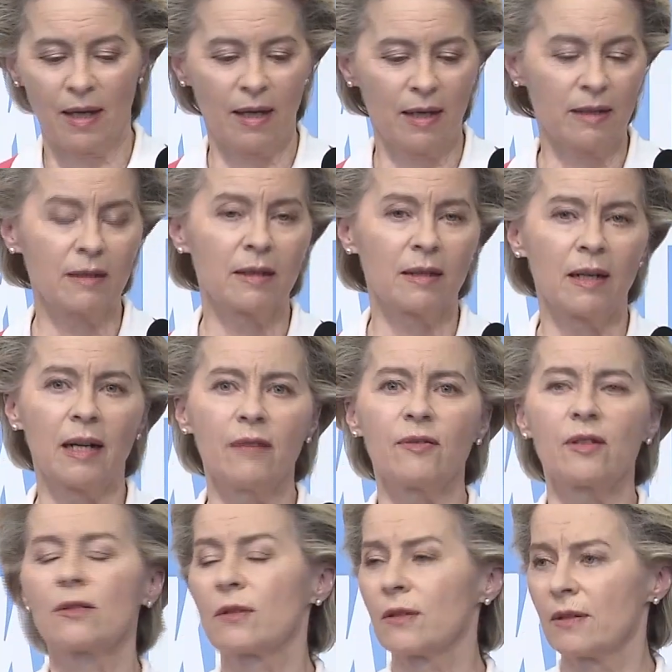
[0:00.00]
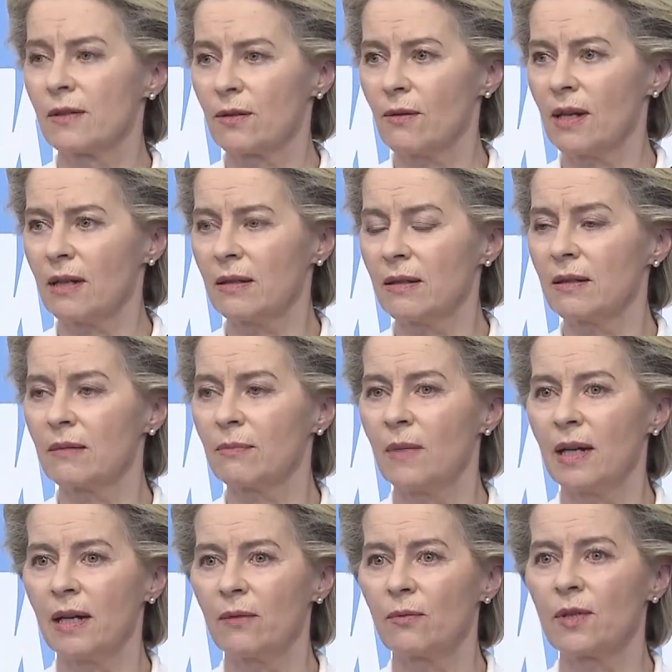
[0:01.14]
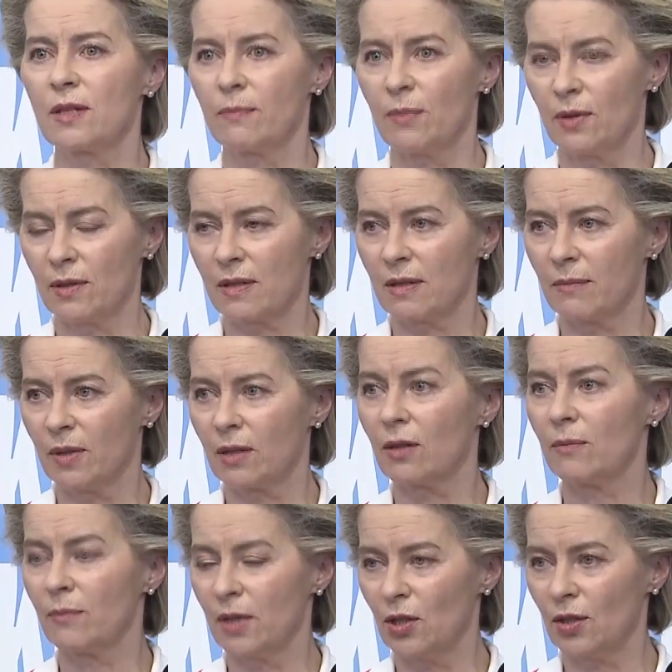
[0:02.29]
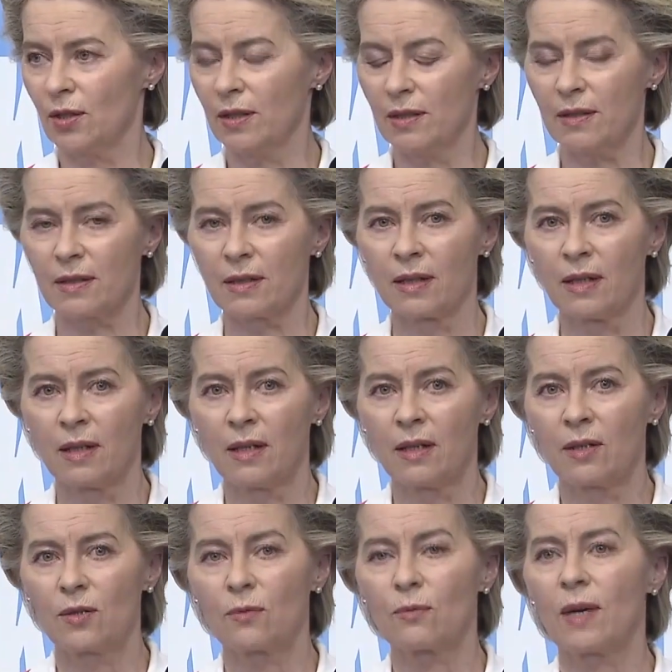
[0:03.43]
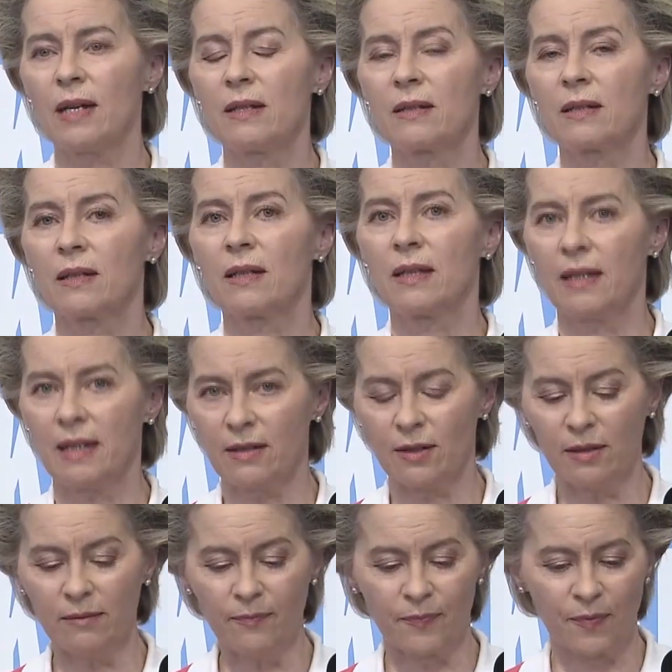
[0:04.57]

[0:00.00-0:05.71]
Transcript: And I've instructed my responsible commissioners to write a letter